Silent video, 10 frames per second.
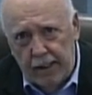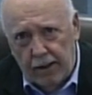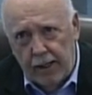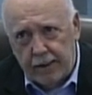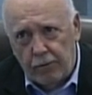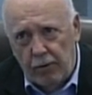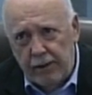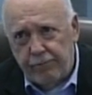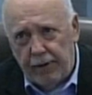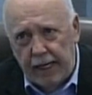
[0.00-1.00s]
like the
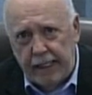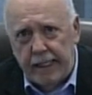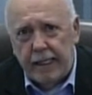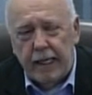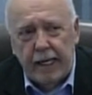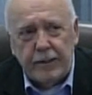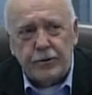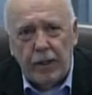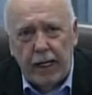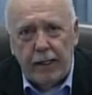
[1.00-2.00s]
wife and I did
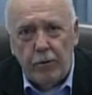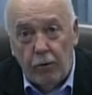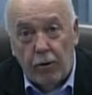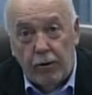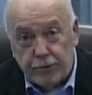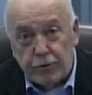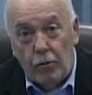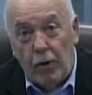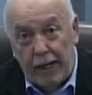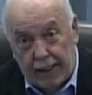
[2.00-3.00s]
last night, who were
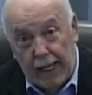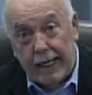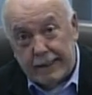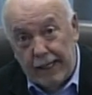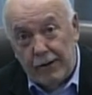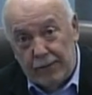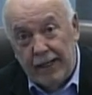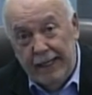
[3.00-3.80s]
also on lockdown